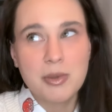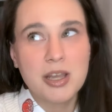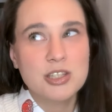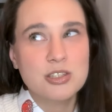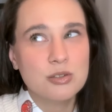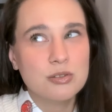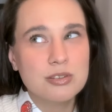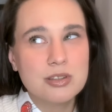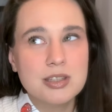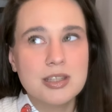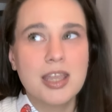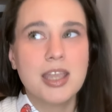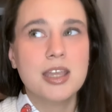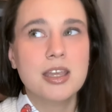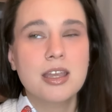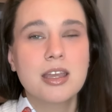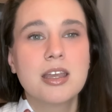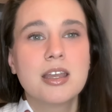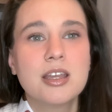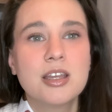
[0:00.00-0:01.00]
I don't
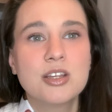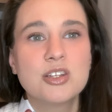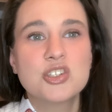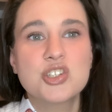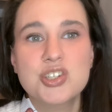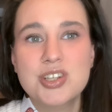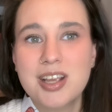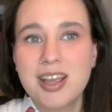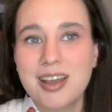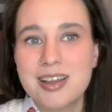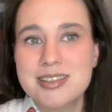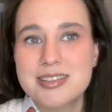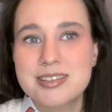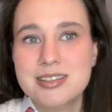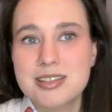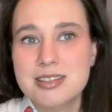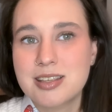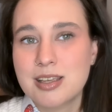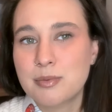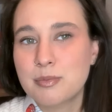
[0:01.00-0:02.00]
think she has the
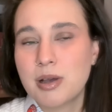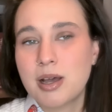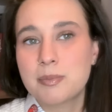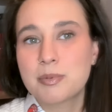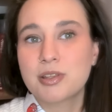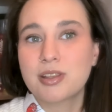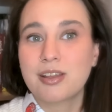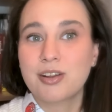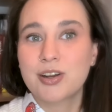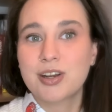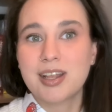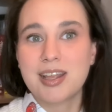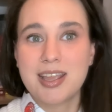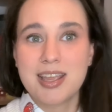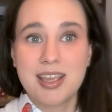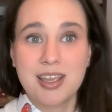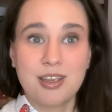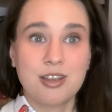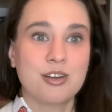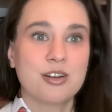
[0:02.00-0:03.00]
same popularity
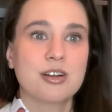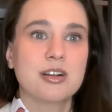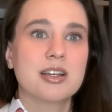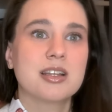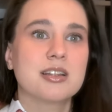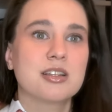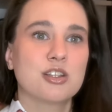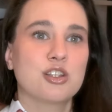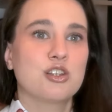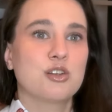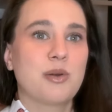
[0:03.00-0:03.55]
here in the